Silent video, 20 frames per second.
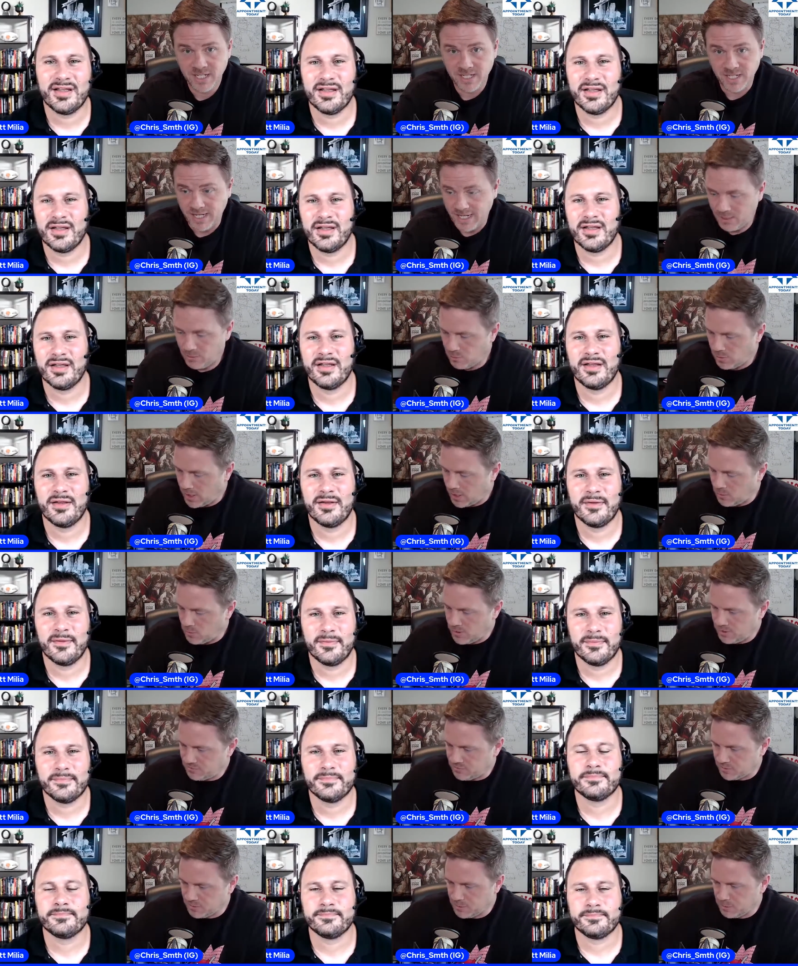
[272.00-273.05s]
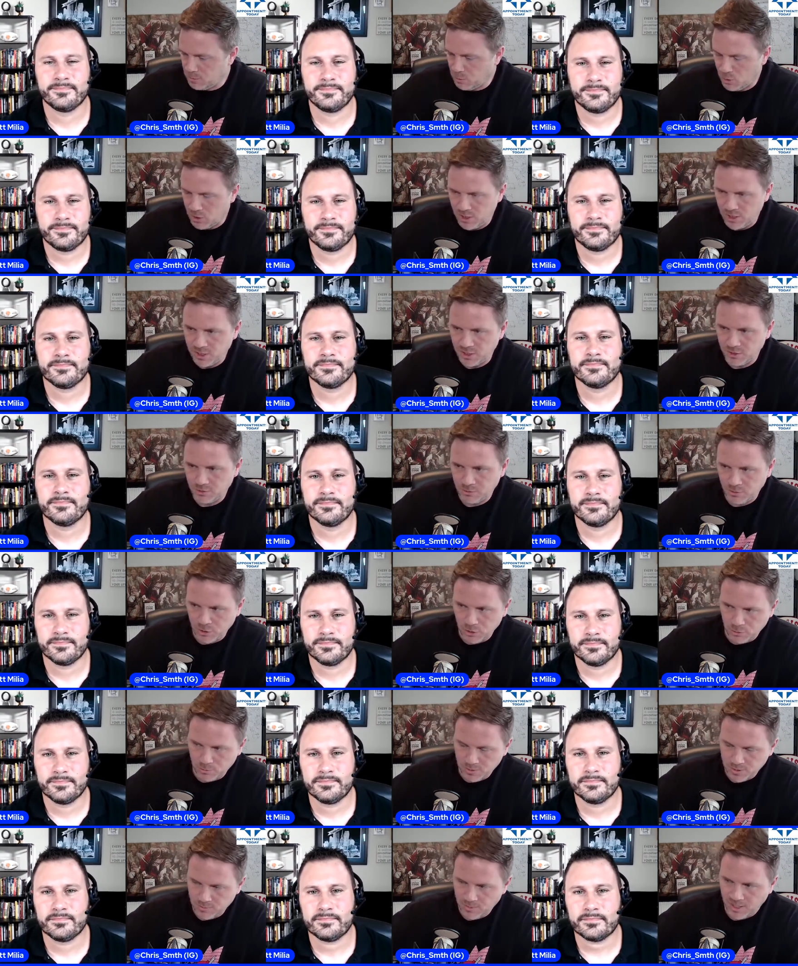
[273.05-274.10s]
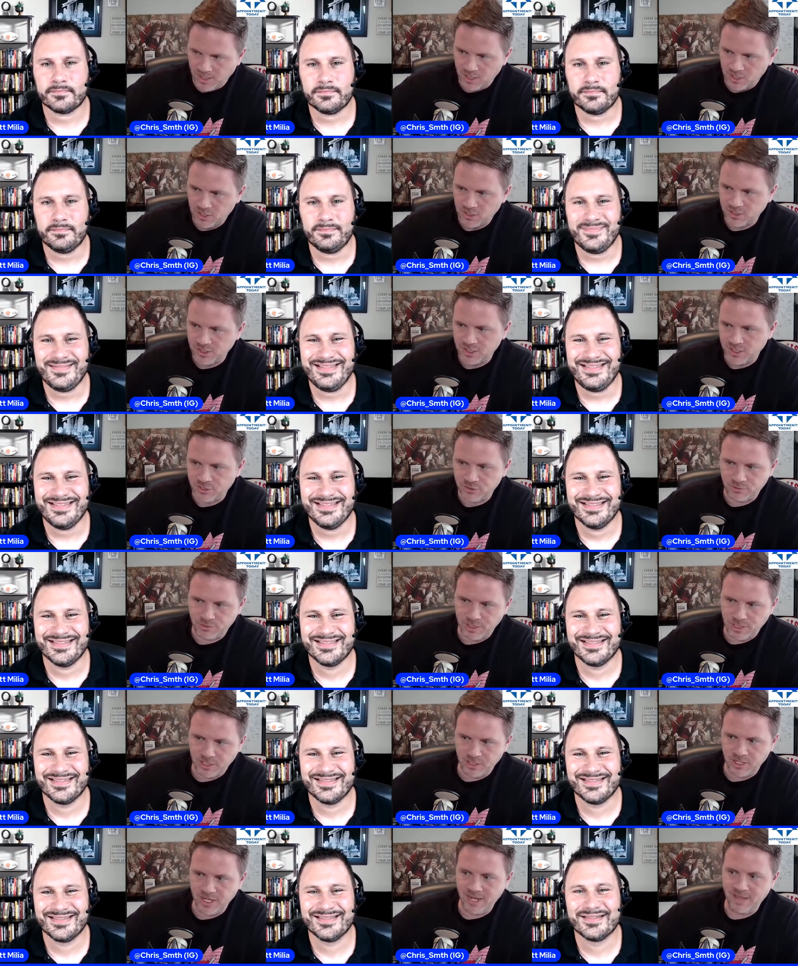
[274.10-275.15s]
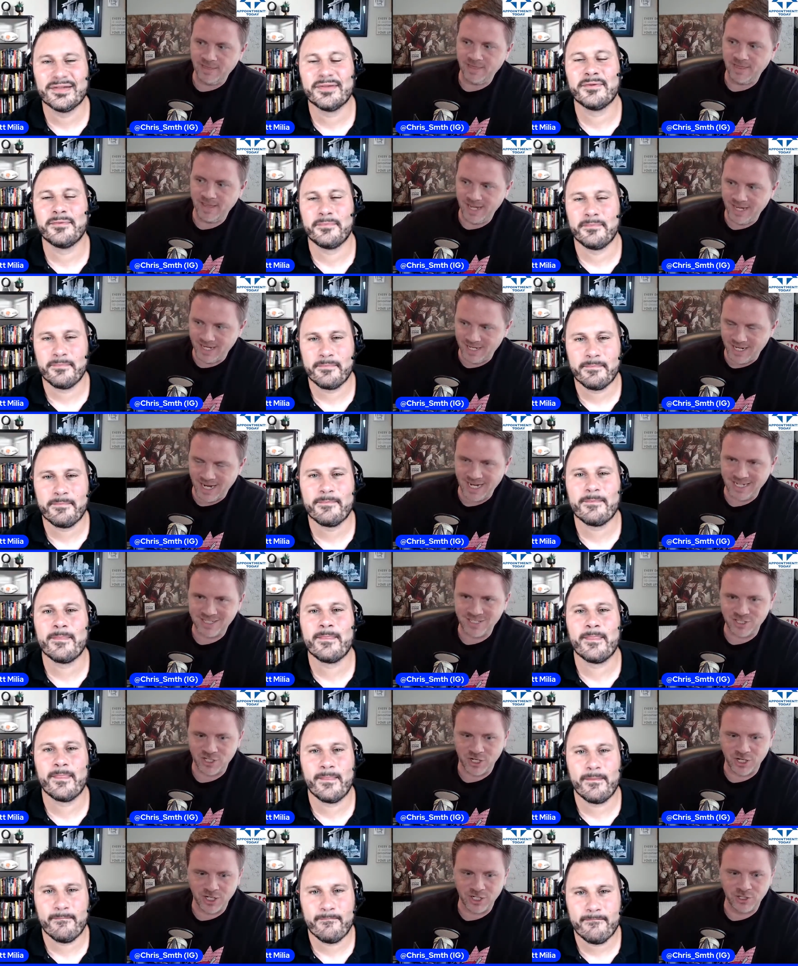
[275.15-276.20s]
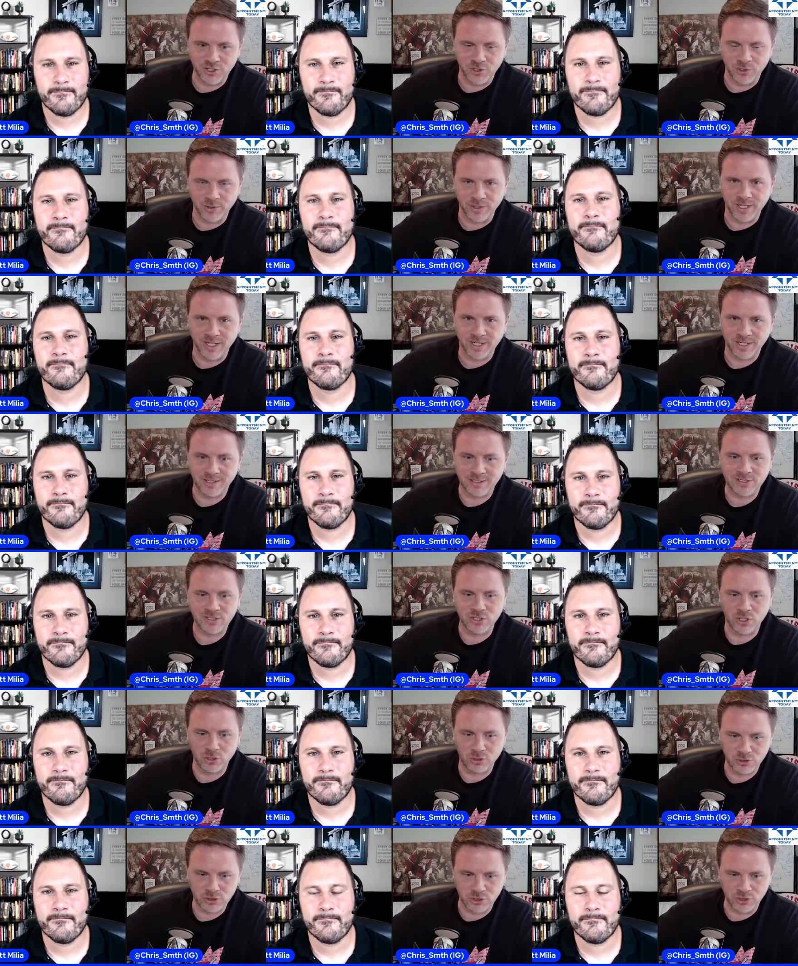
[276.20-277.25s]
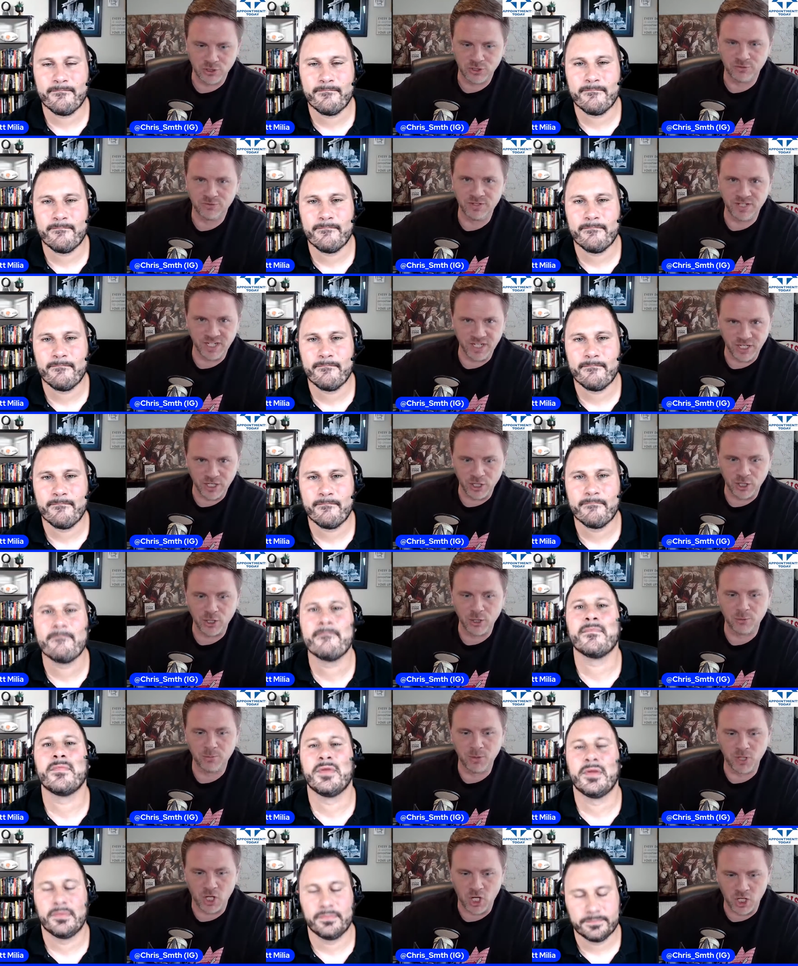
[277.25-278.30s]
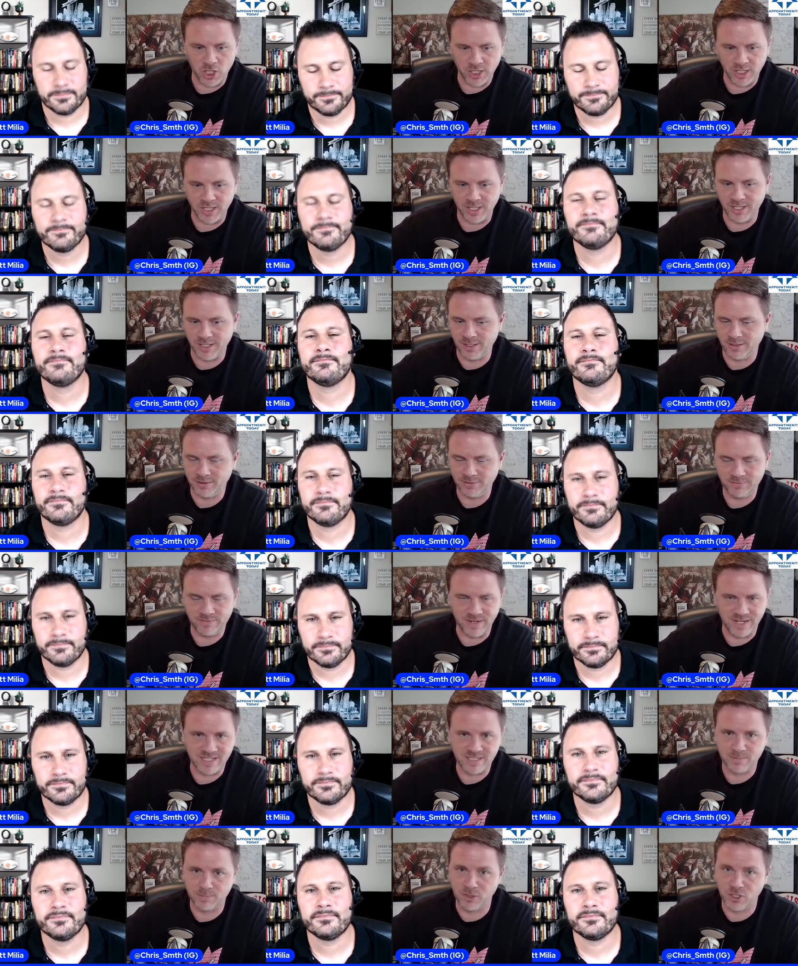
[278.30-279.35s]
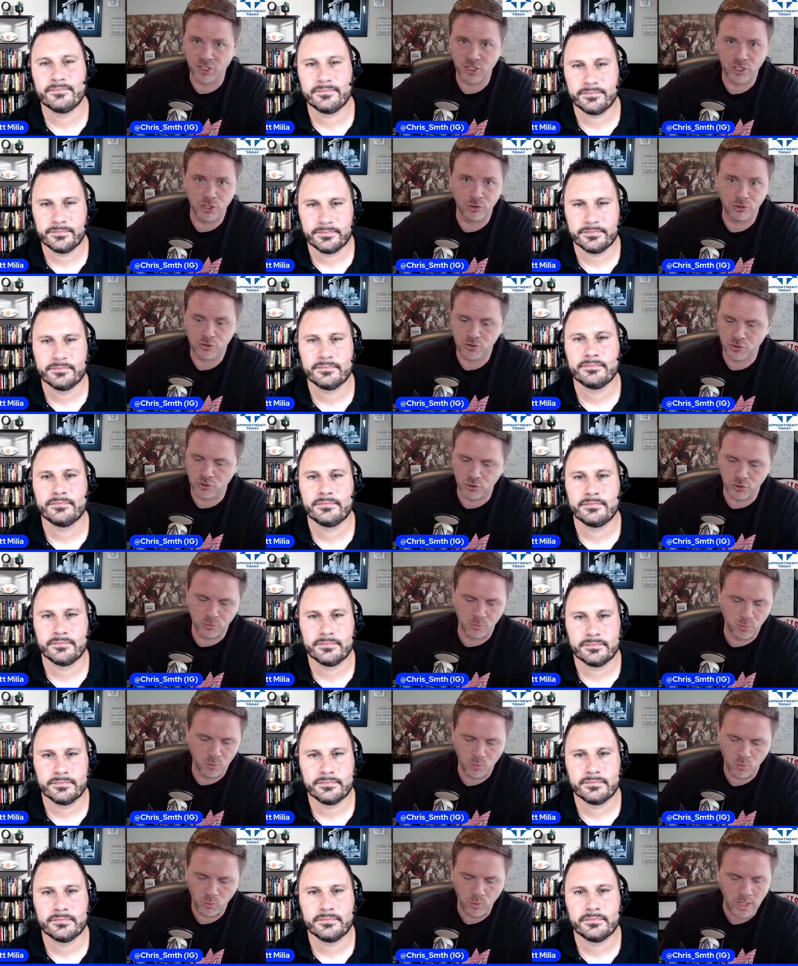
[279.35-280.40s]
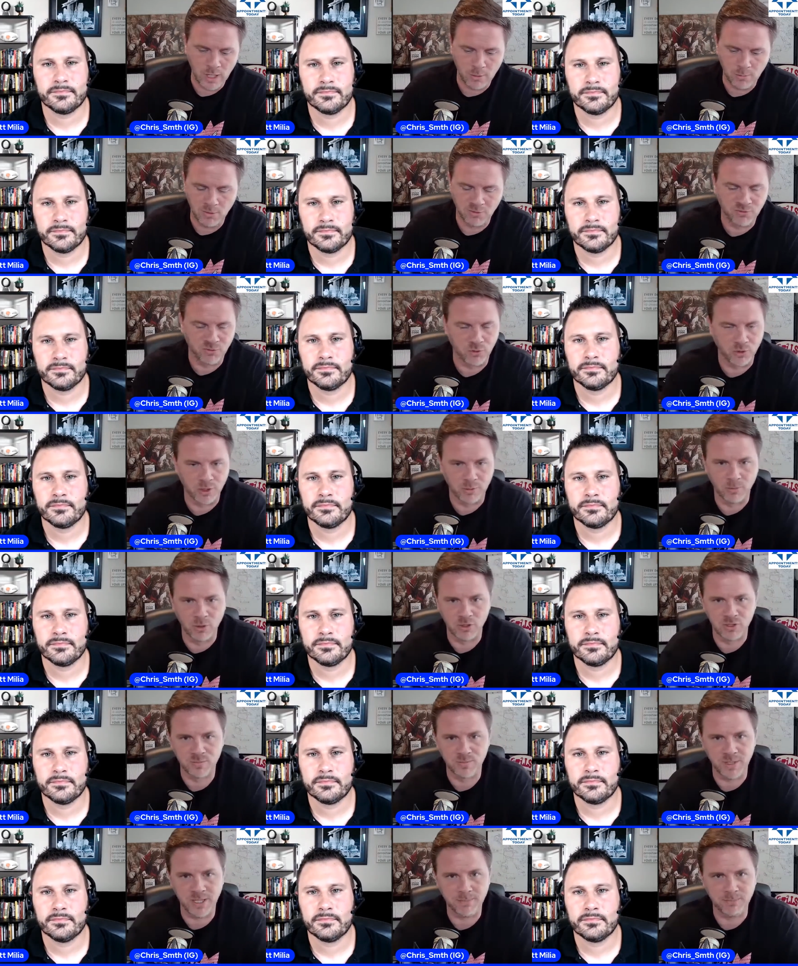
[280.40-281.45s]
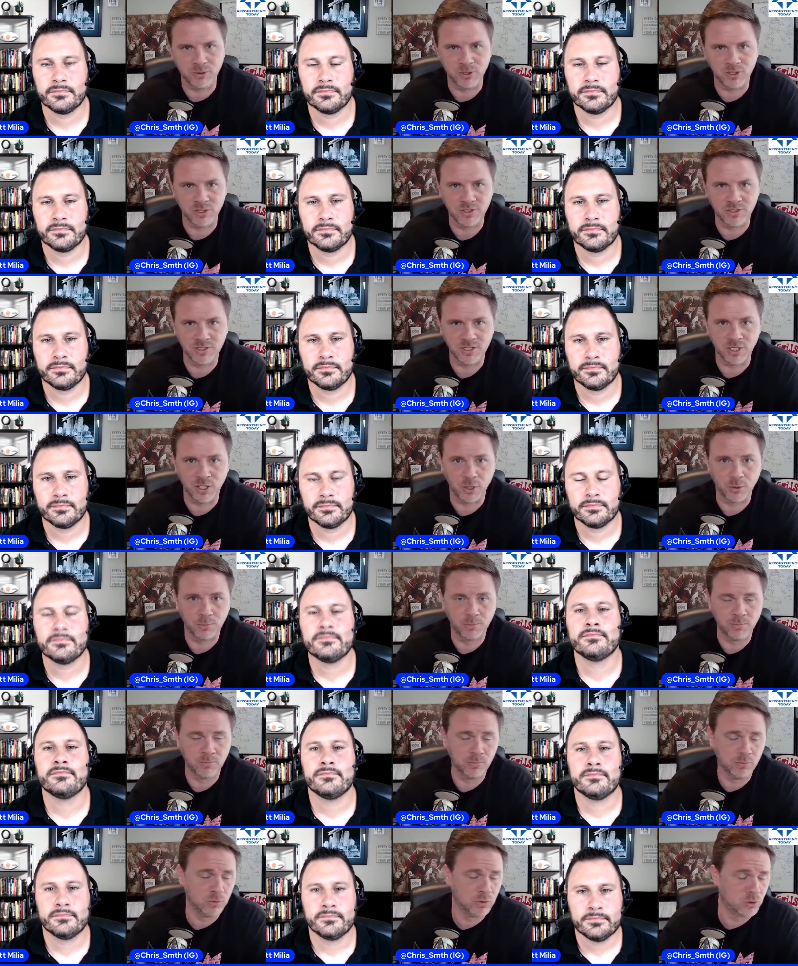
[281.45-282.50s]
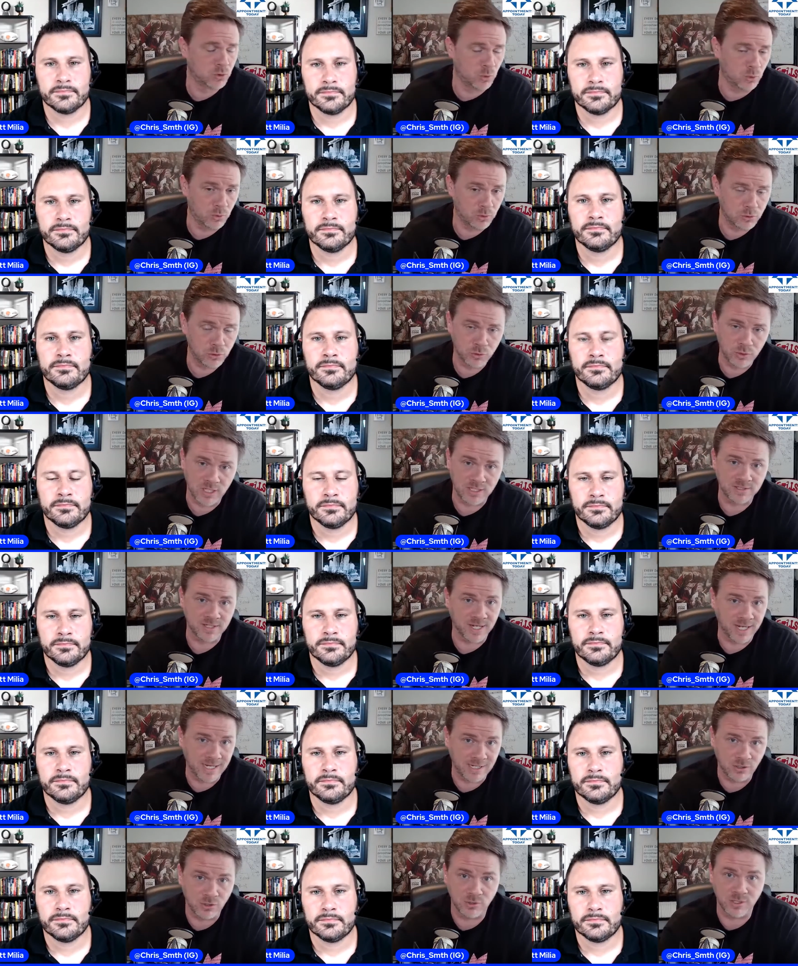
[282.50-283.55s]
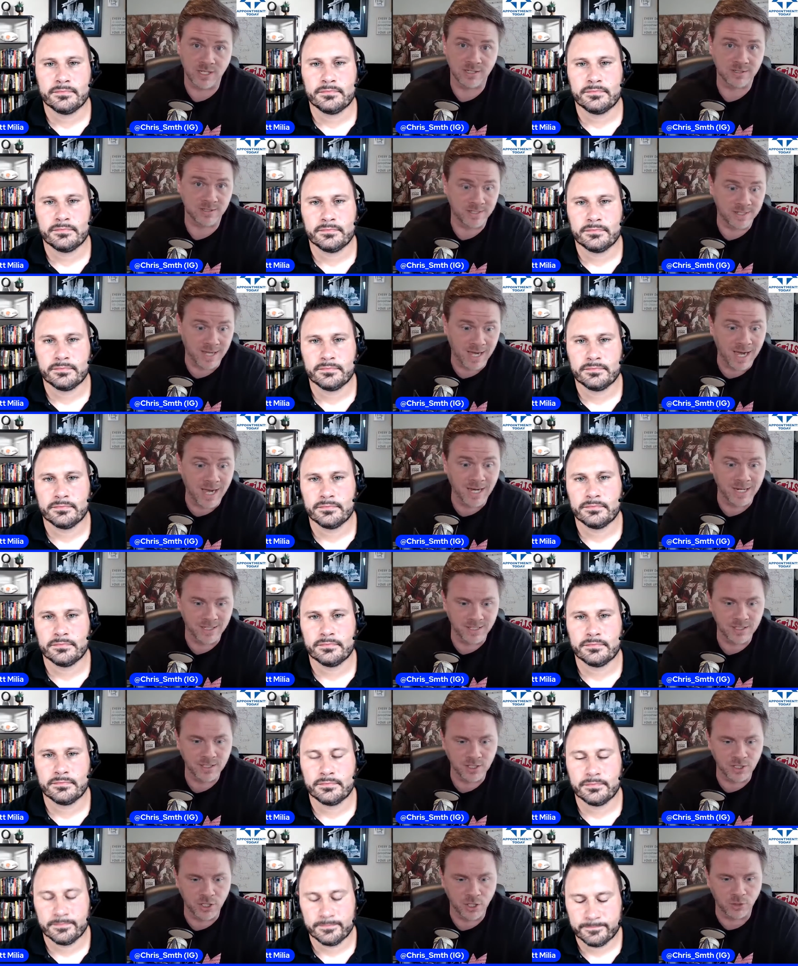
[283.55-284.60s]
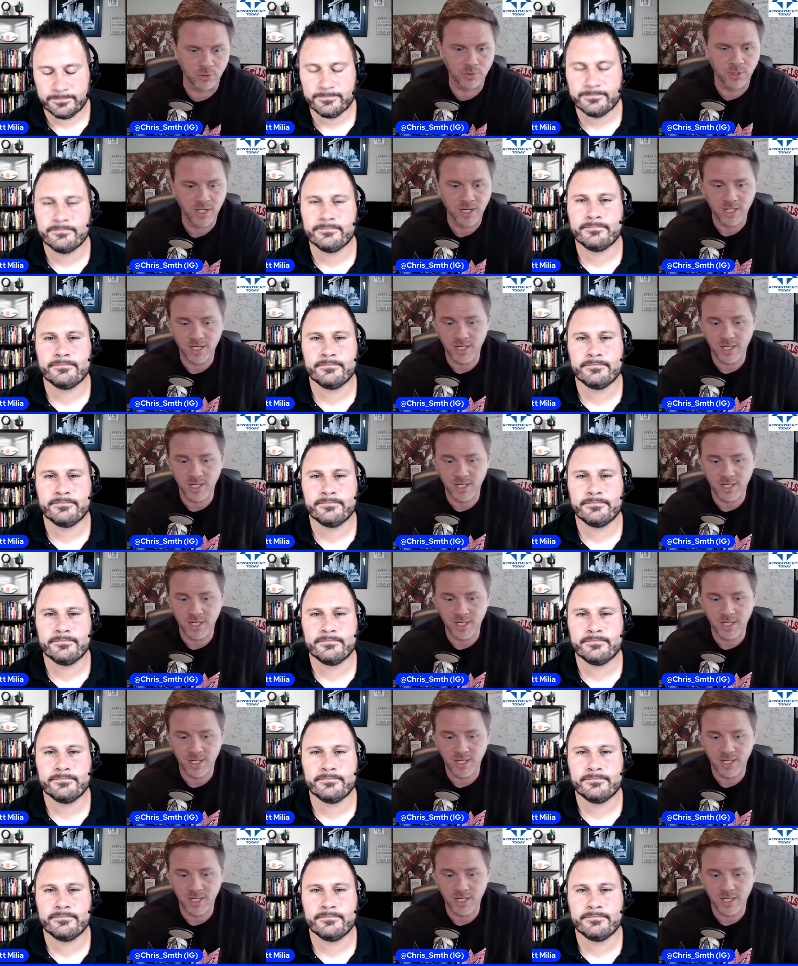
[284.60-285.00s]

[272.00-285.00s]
Speaker 1: Yeah, well, I went from the boiler room in my early career, and then I started doing social video, blogging, Facebook, YouTube, well before most people. You know, 2008, 2009. You know